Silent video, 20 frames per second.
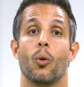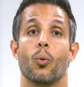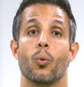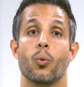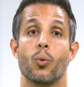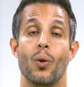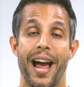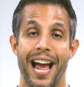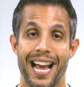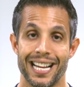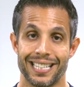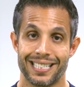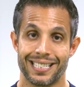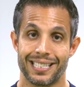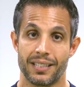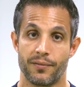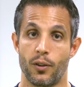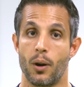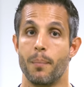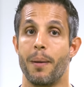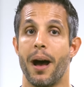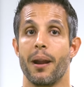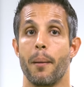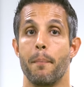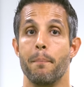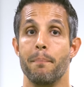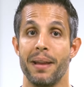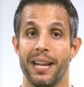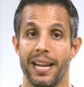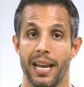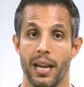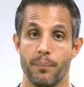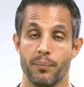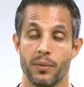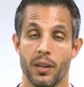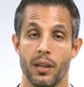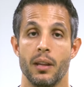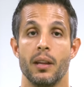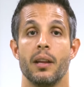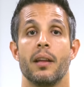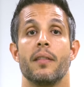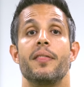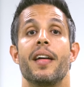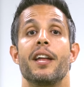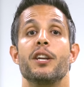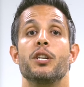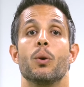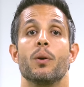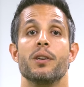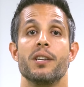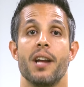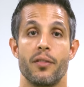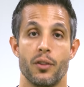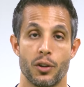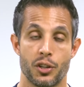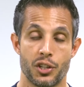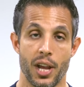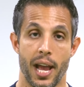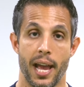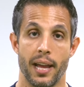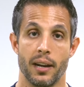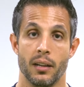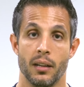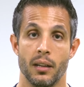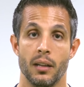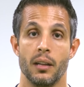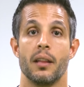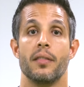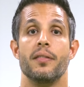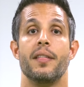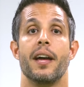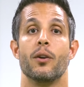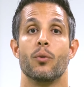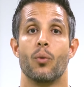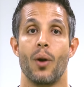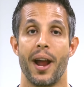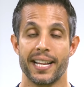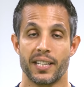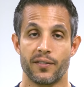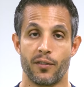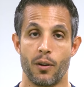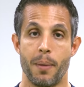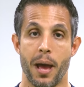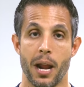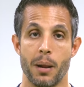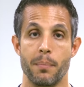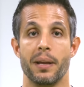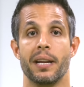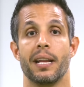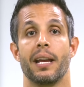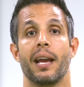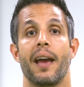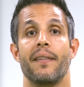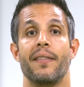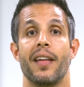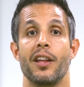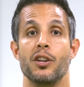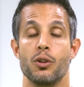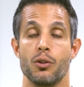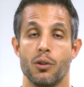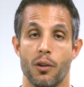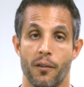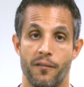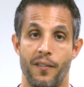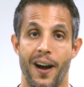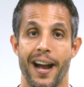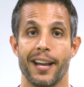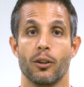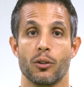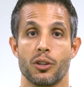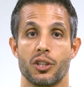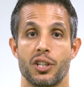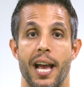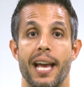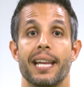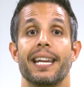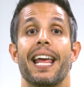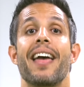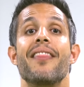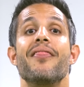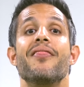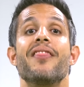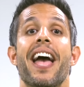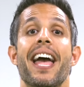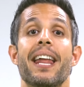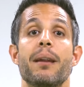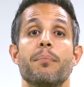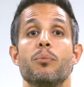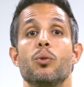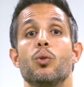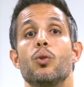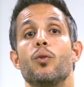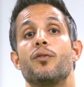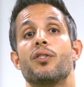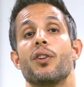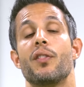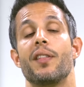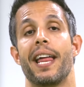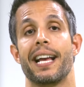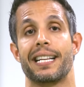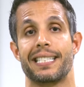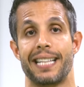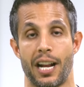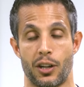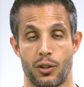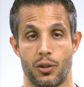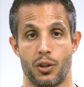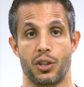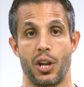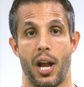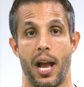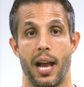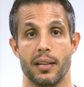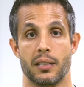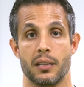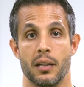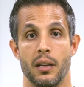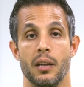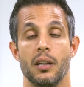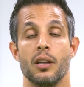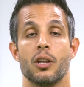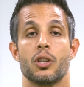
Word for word: rest for about a minute, then do another set, then rest for about a minute, and then do your final set, and then move to the next exercise.